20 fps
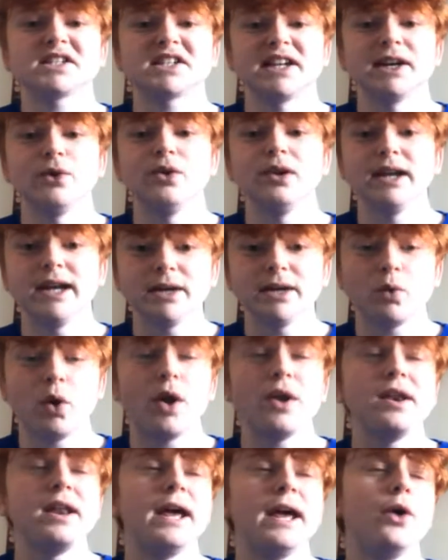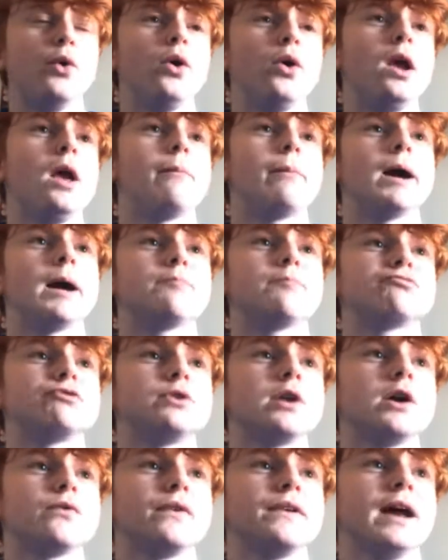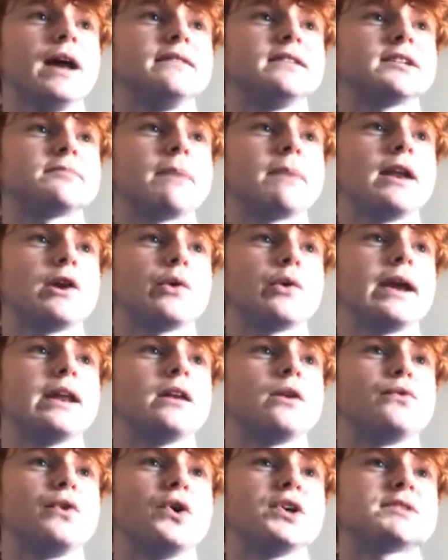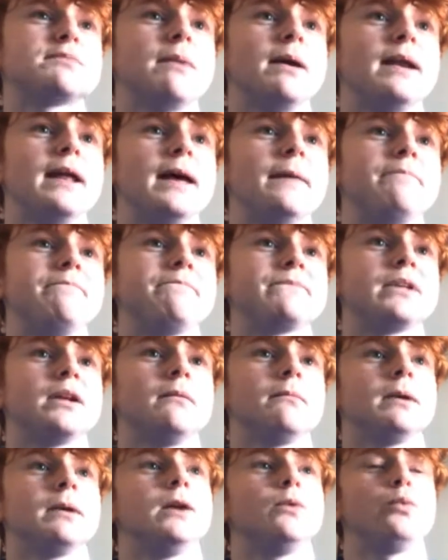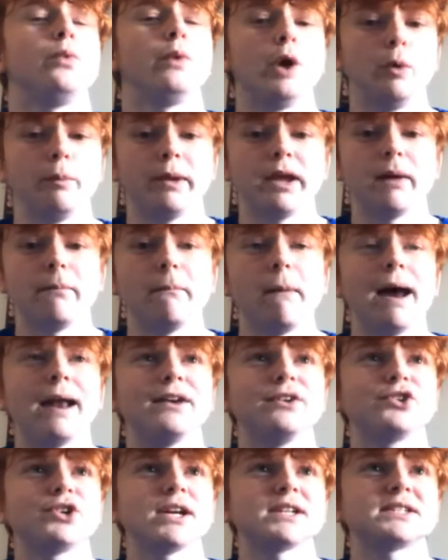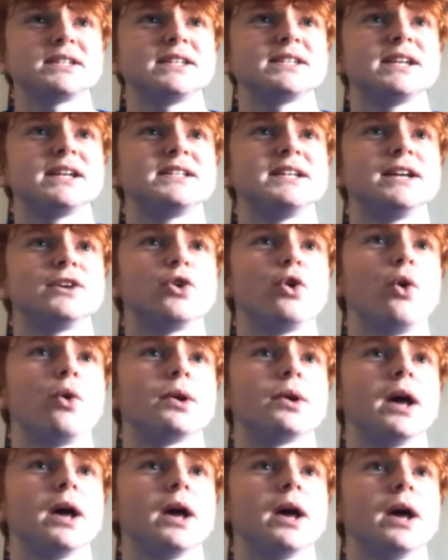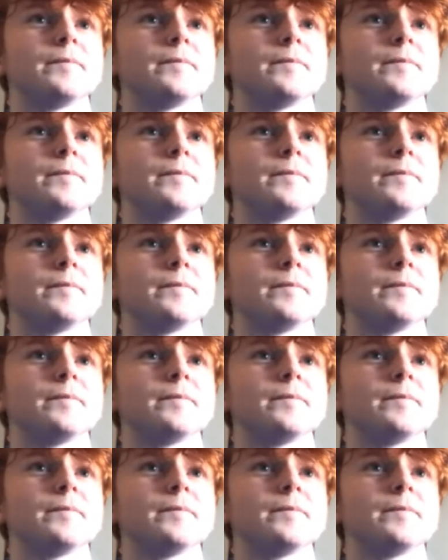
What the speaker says: still lead 1-0 by a Bruno Fernandes penalty in the first minute. But it will be a Manchester City corner.